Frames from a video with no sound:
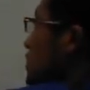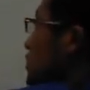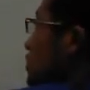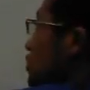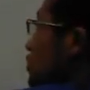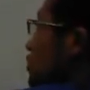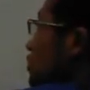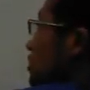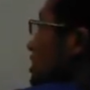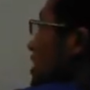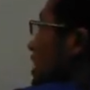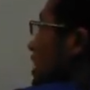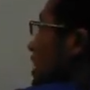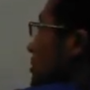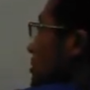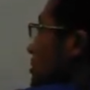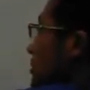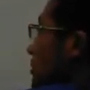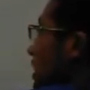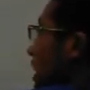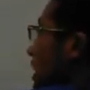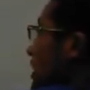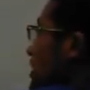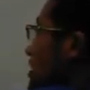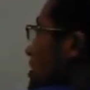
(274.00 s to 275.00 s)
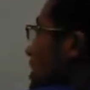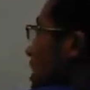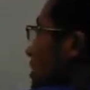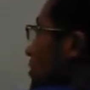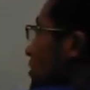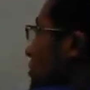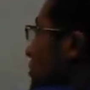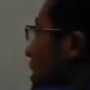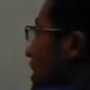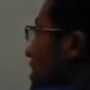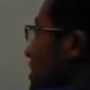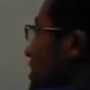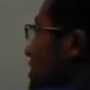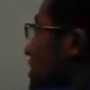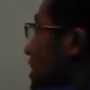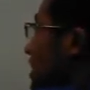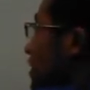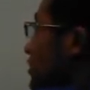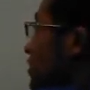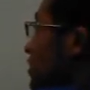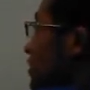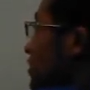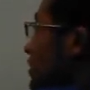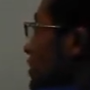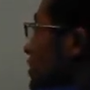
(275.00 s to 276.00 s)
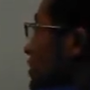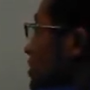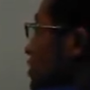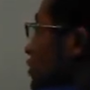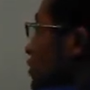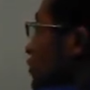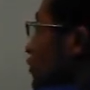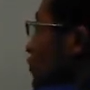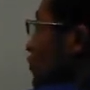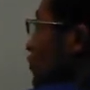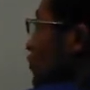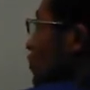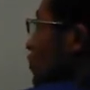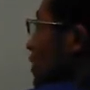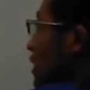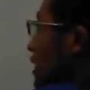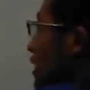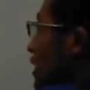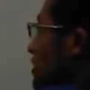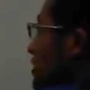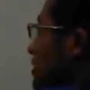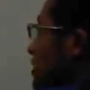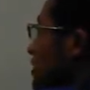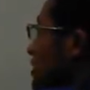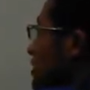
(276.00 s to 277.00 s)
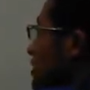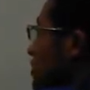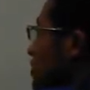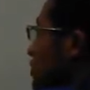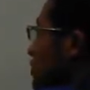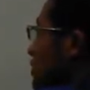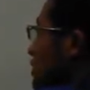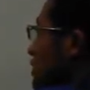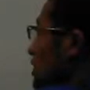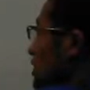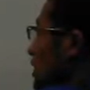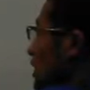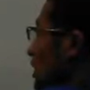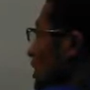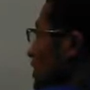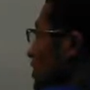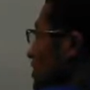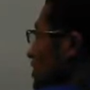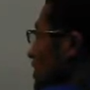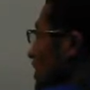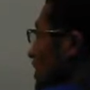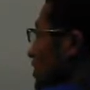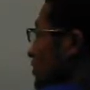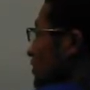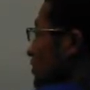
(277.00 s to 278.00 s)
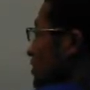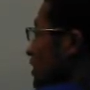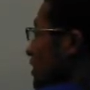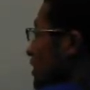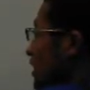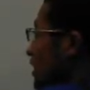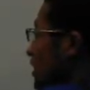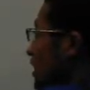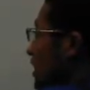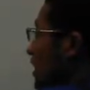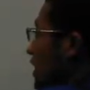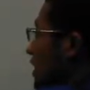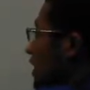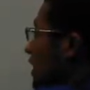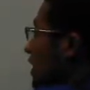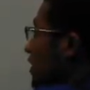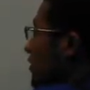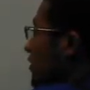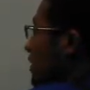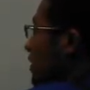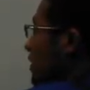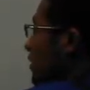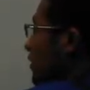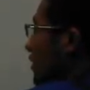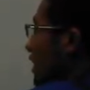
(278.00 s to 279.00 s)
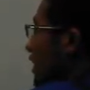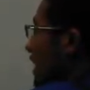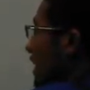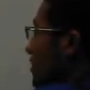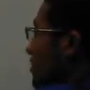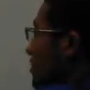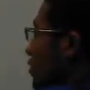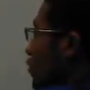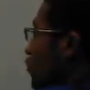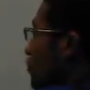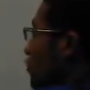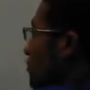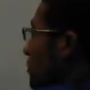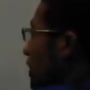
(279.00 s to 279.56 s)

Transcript: two-step, minus 7 minus 7. So 4x is equal to negative 7. And then divide both